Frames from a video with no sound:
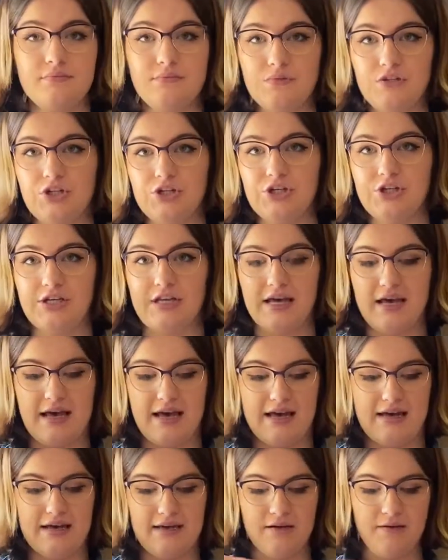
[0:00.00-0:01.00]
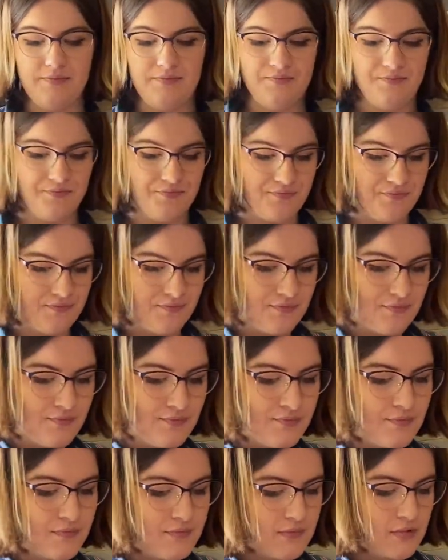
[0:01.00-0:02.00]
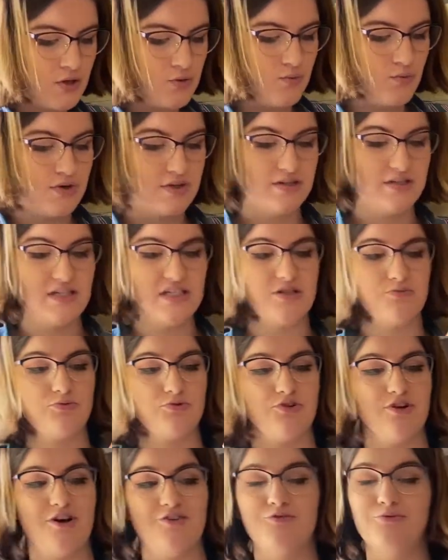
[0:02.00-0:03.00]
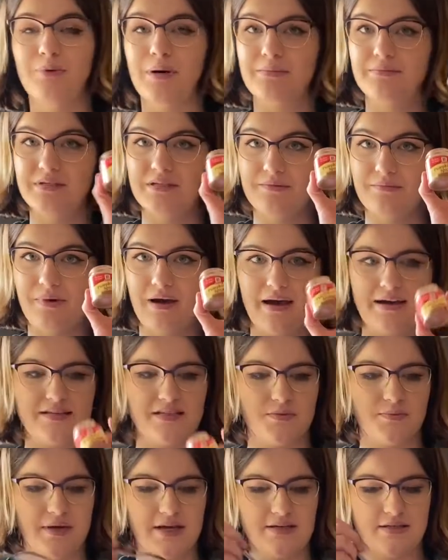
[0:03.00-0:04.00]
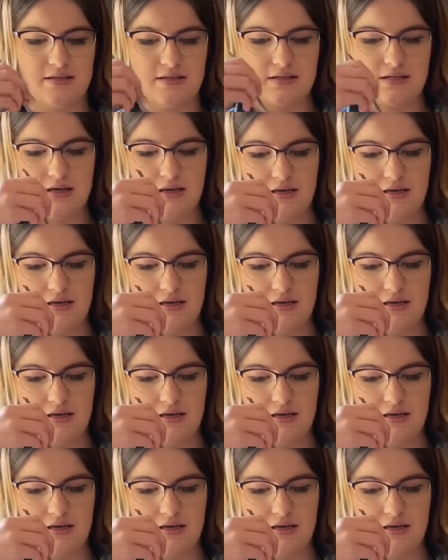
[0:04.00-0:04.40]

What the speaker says: I'm going to add 1 teaspoon of pumpkin pie spice.